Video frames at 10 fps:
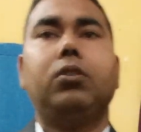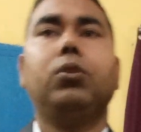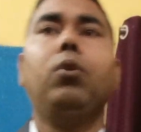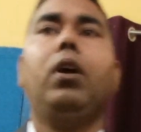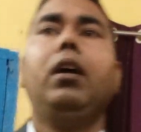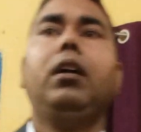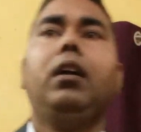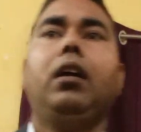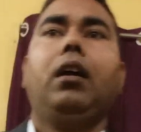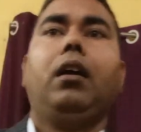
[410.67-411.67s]
So
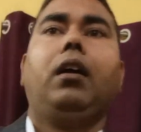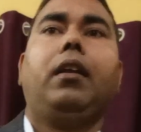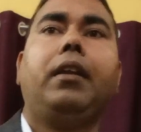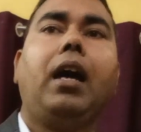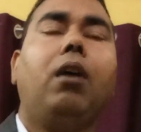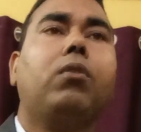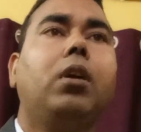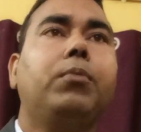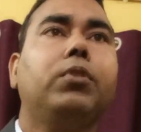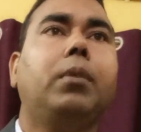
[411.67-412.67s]
now
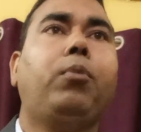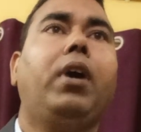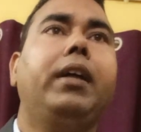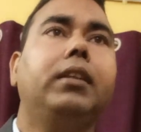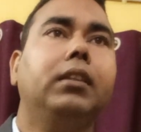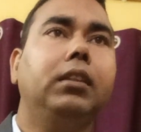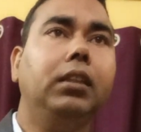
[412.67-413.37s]
come to the point.